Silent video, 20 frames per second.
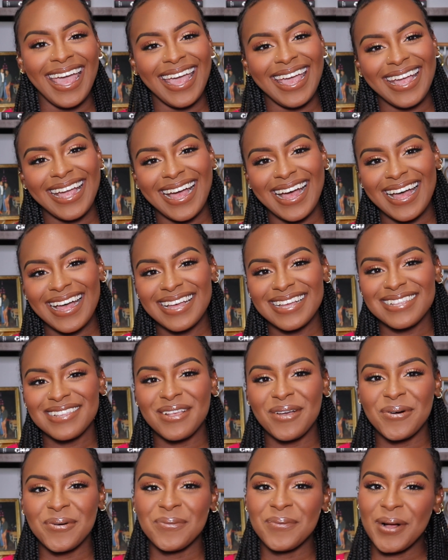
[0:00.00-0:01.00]
Hey guys,
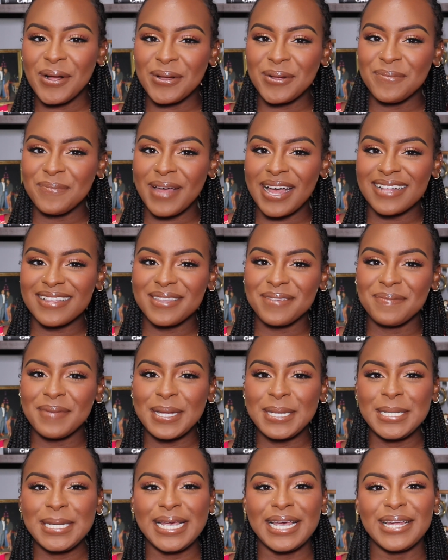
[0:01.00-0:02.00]
welcome back to
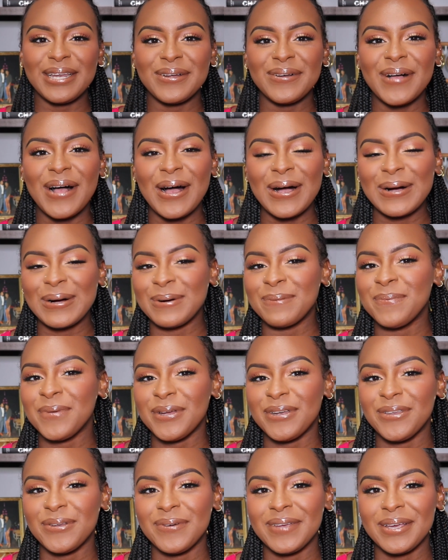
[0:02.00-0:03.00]
my channel. I hope
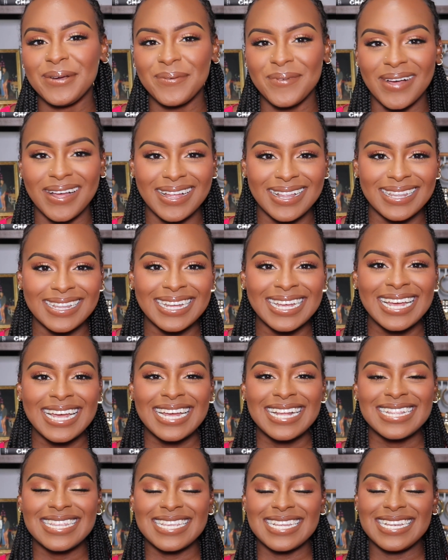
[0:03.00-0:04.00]
you're doing well.
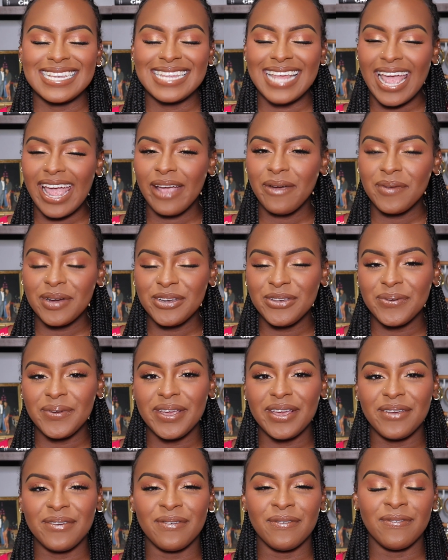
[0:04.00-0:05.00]
Today we're
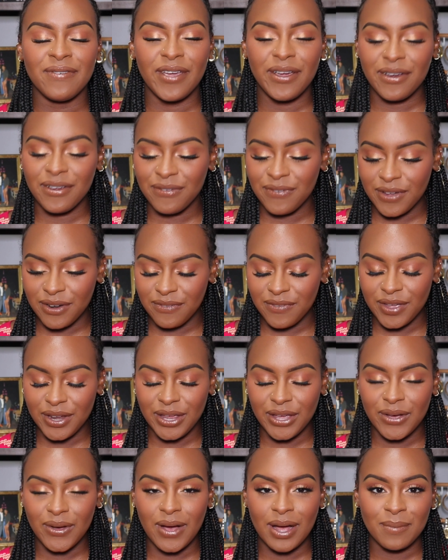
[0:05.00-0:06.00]
doing a very fun
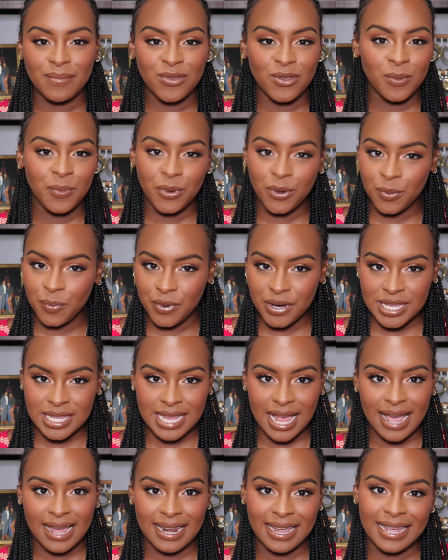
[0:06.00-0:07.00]
video. I'm super duper
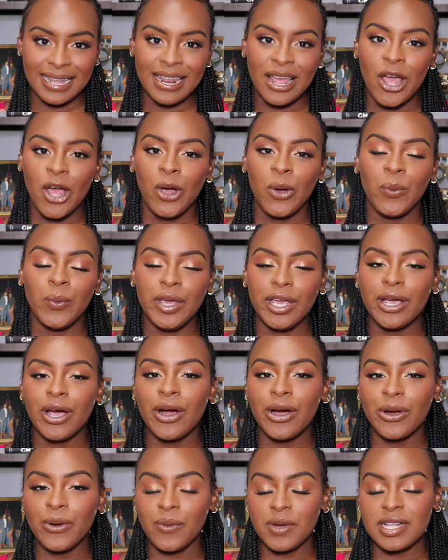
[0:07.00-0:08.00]
excited. We
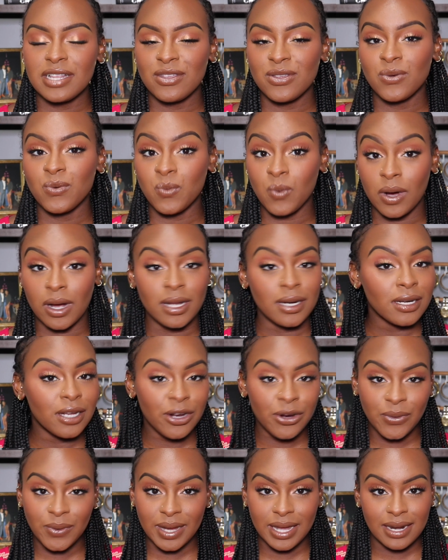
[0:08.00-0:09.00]
are going to
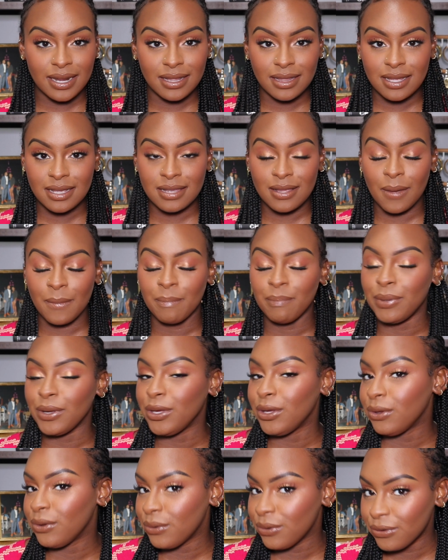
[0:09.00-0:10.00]
creating this
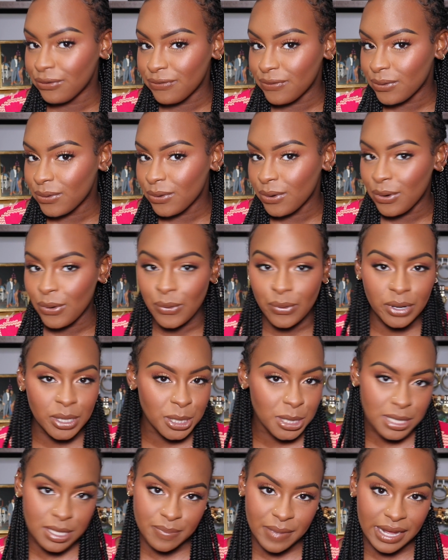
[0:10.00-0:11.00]
beautiful,
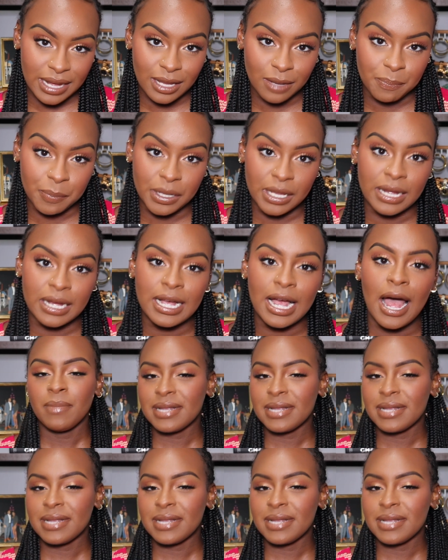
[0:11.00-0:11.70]
gorgeous makeup look.